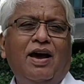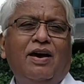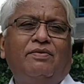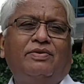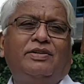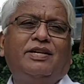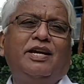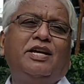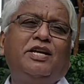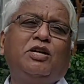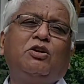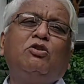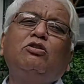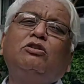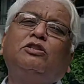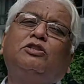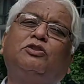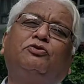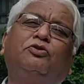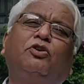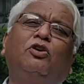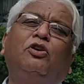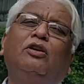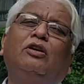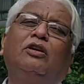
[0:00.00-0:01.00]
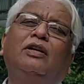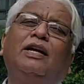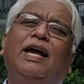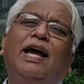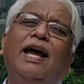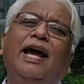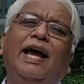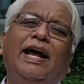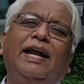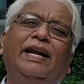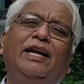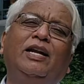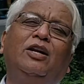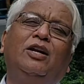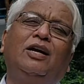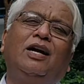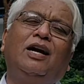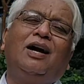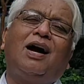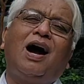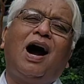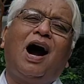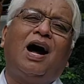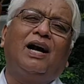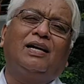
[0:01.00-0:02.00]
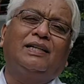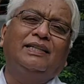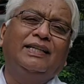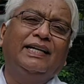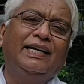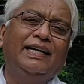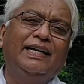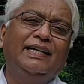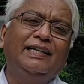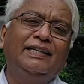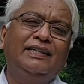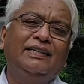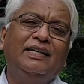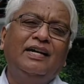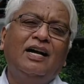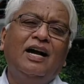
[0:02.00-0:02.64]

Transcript: It is useful in gardening,